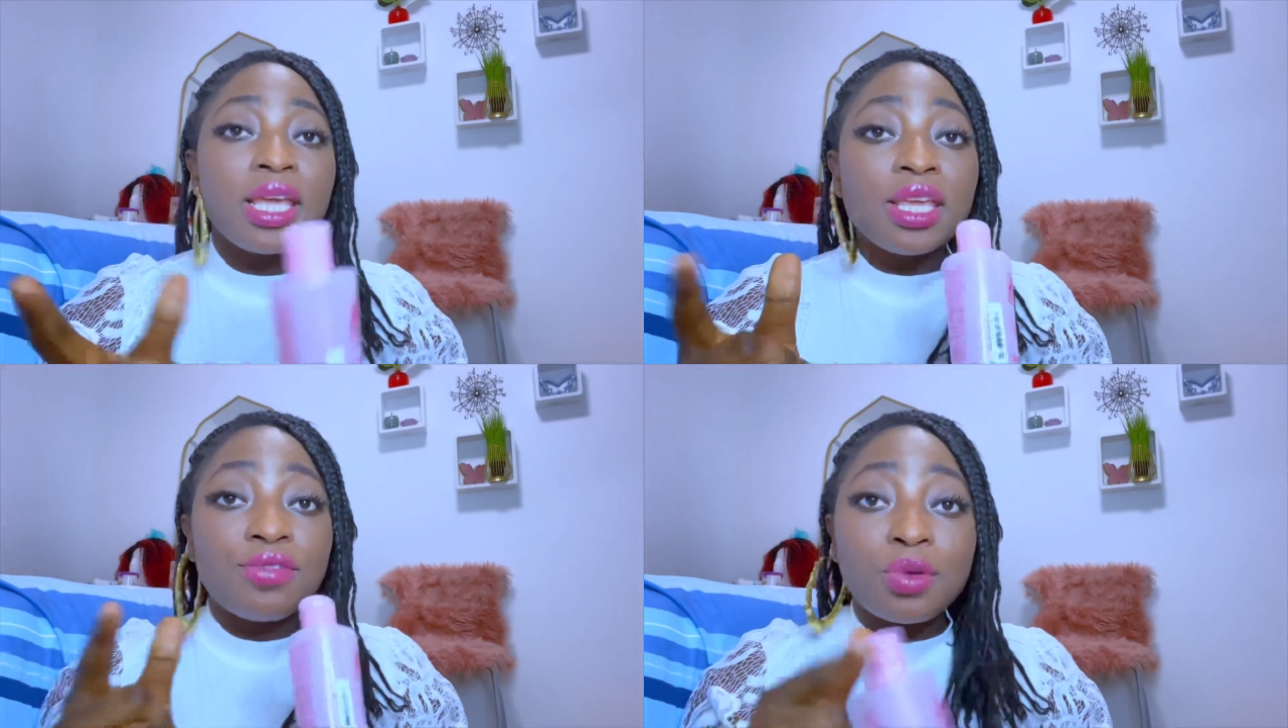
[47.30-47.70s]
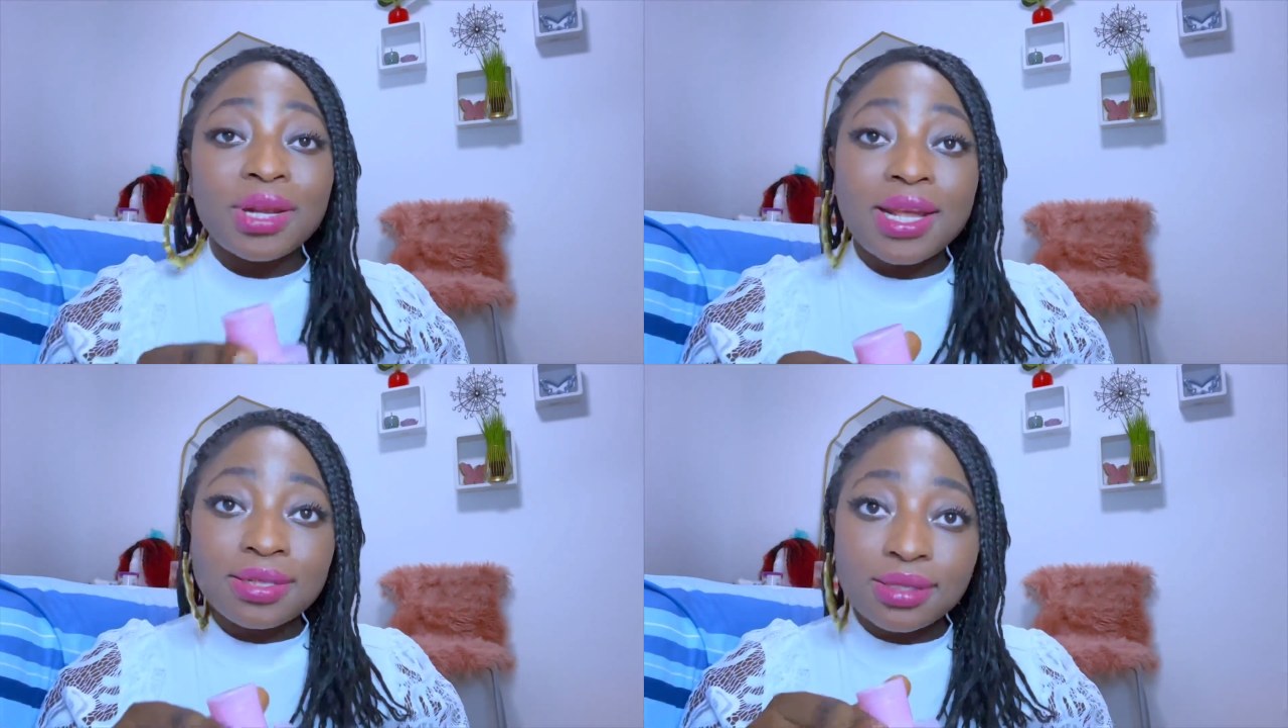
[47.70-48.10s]
If you are
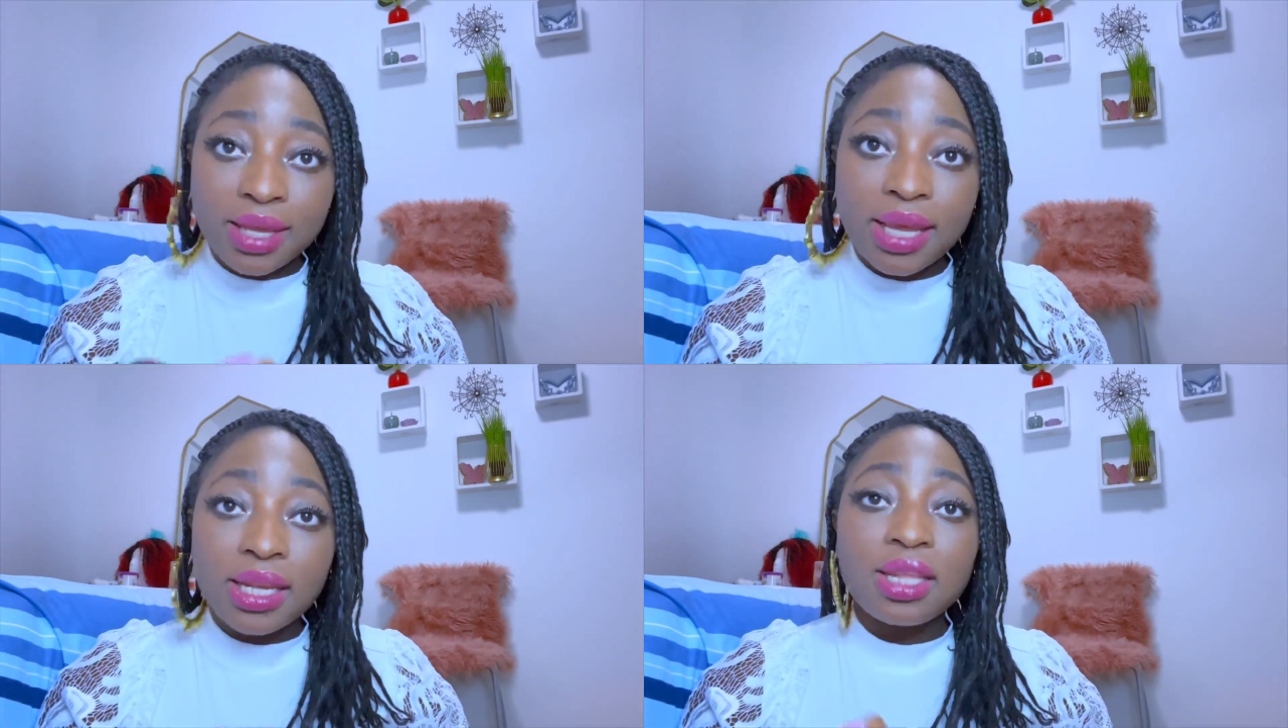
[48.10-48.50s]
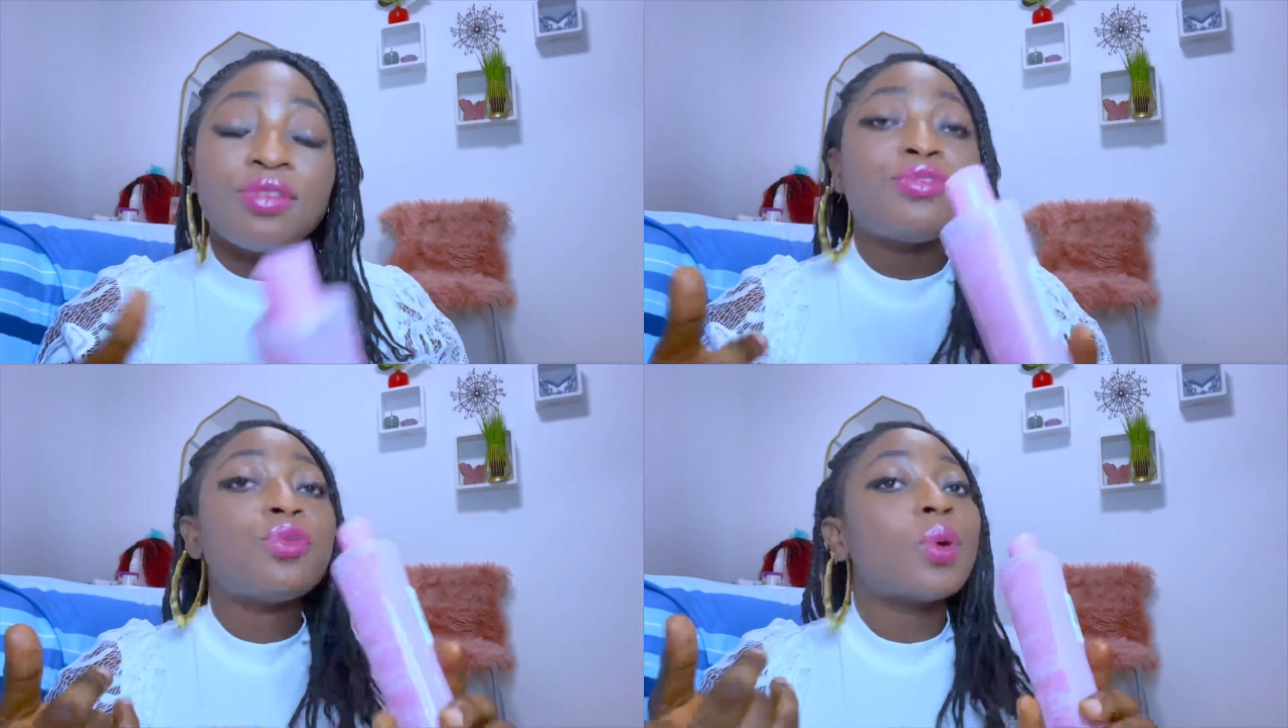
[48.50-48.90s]
dark skin,
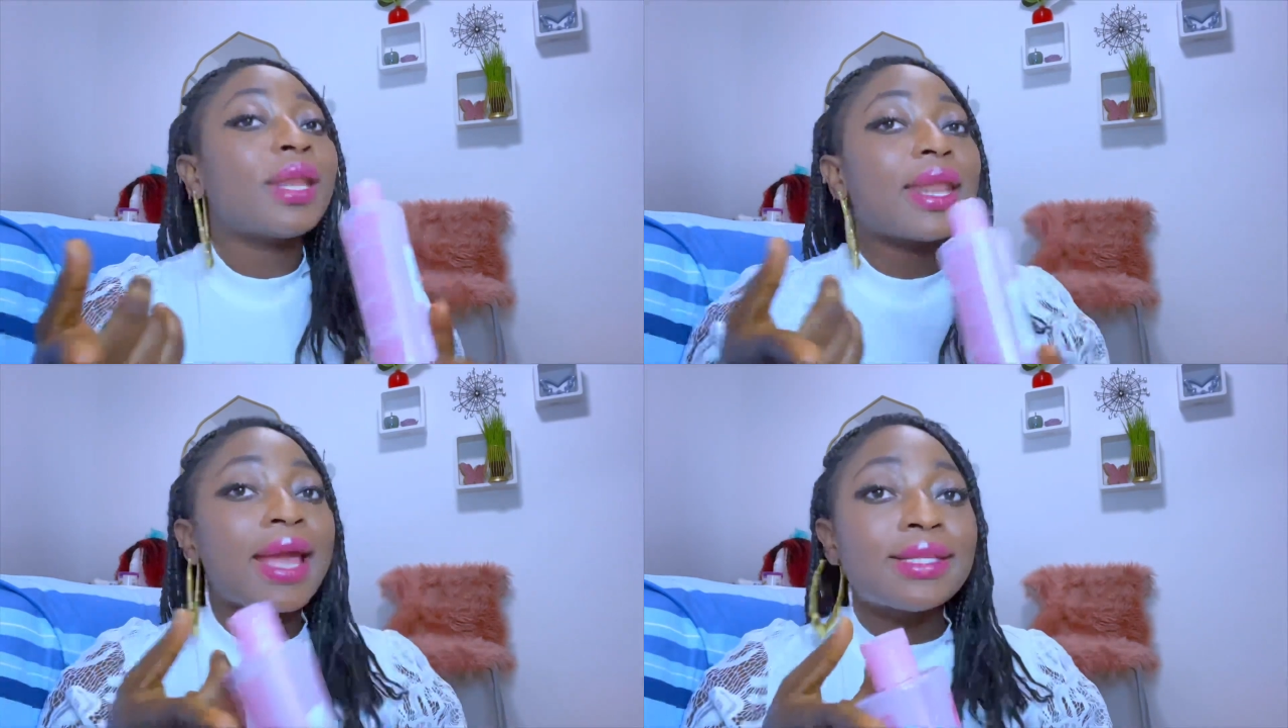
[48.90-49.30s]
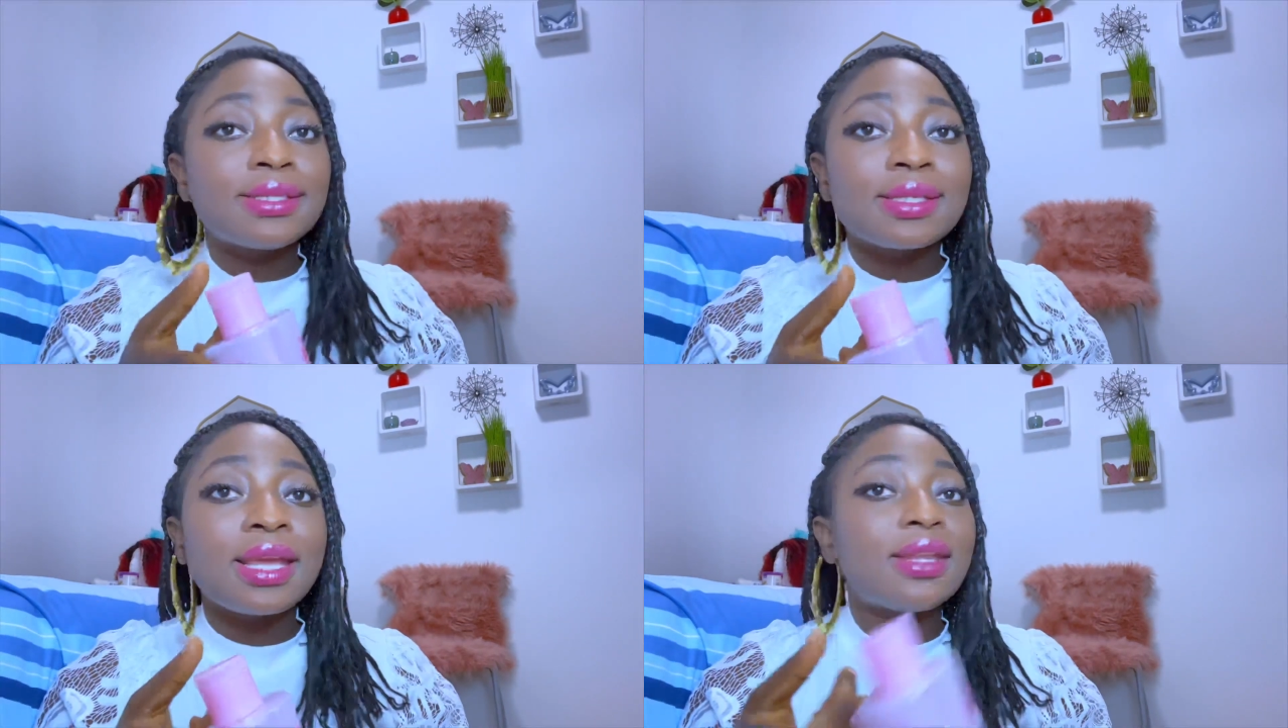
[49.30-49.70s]
if you are light
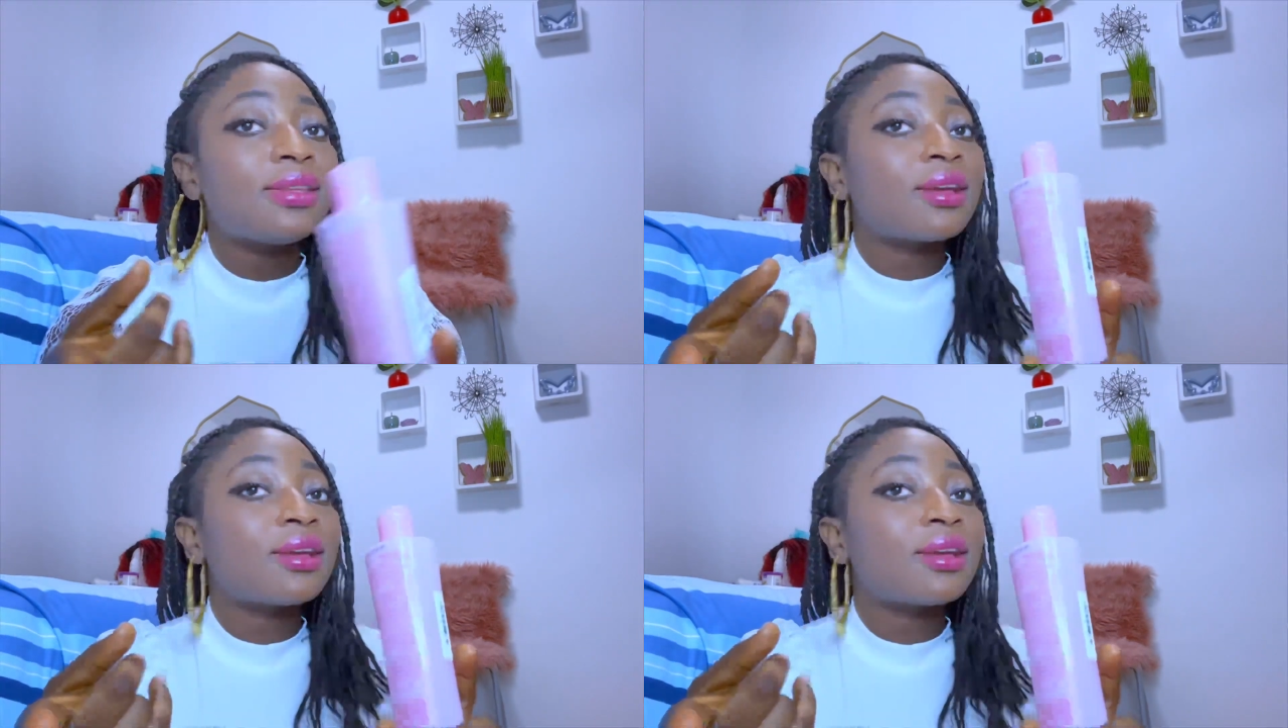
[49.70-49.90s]
skin,